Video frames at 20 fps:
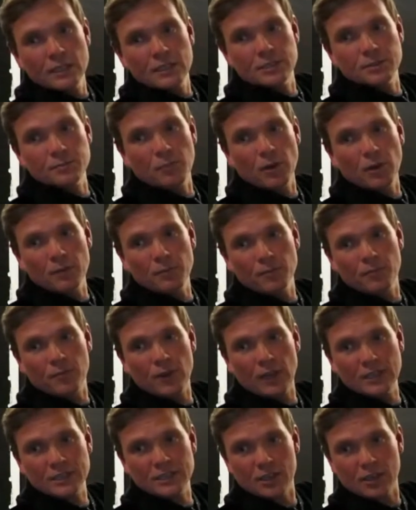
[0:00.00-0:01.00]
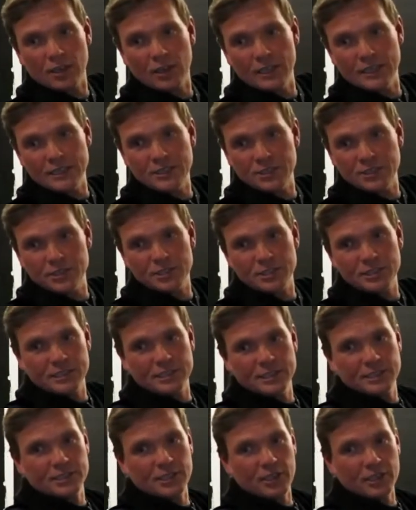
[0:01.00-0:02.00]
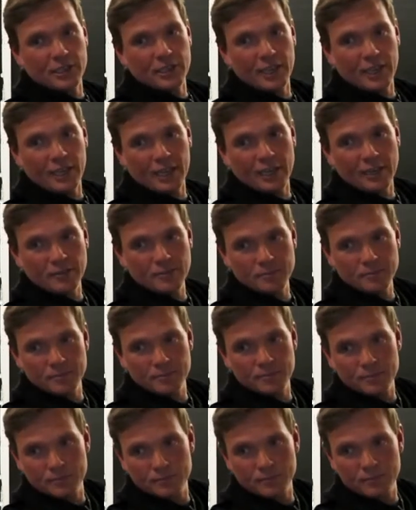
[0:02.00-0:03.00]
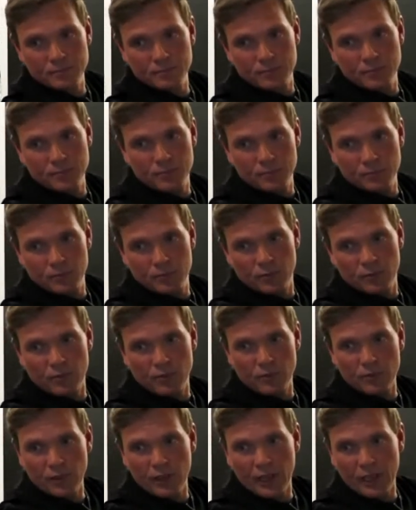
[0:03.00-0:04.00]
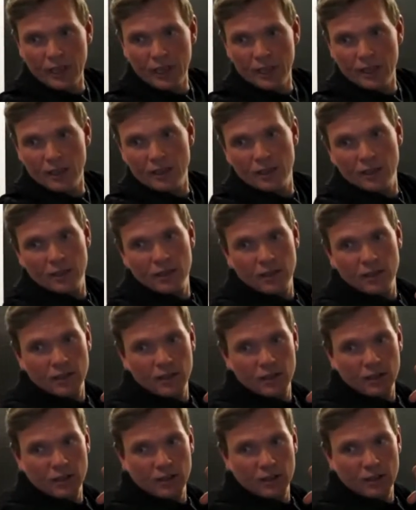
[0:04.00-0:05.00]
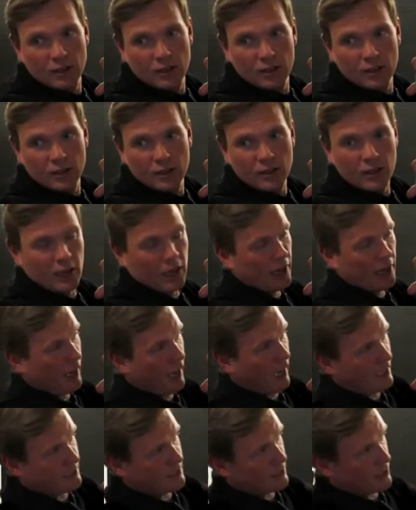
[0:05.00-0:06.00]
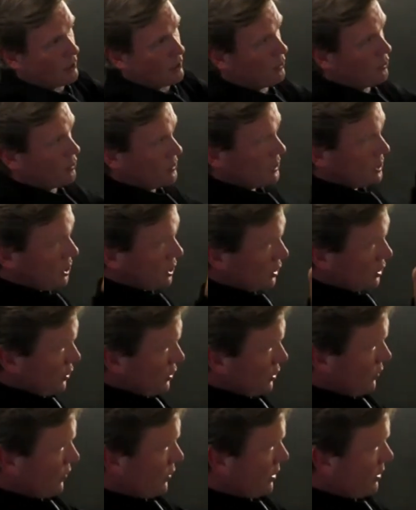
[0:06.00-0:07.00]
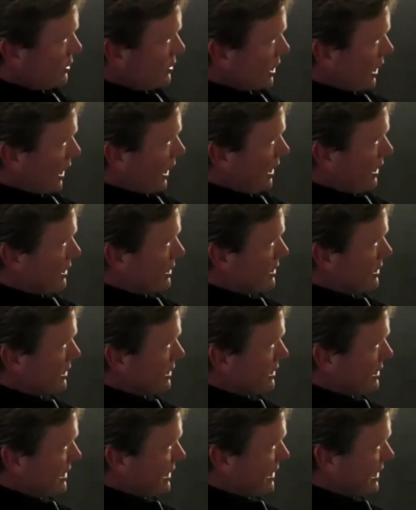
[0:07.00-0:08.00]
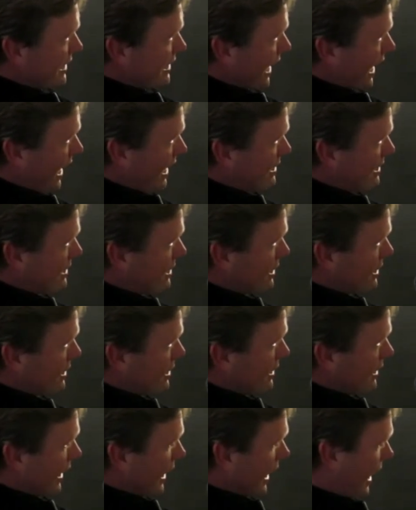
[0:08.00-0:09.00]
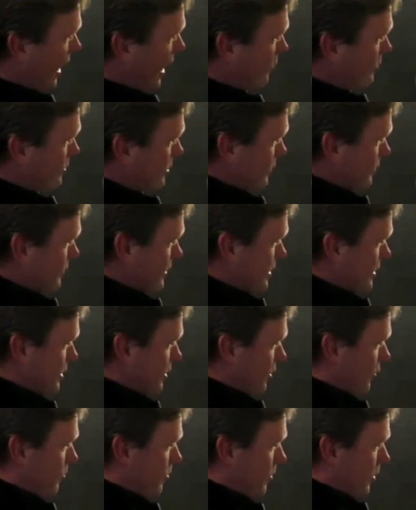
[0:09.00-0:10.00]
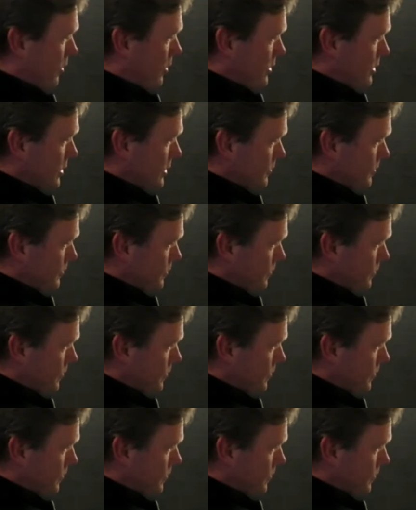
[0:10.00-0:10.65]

So my flashlight is just inside here, there, and it has to go through 2 diffuse layers to get out of this softbox.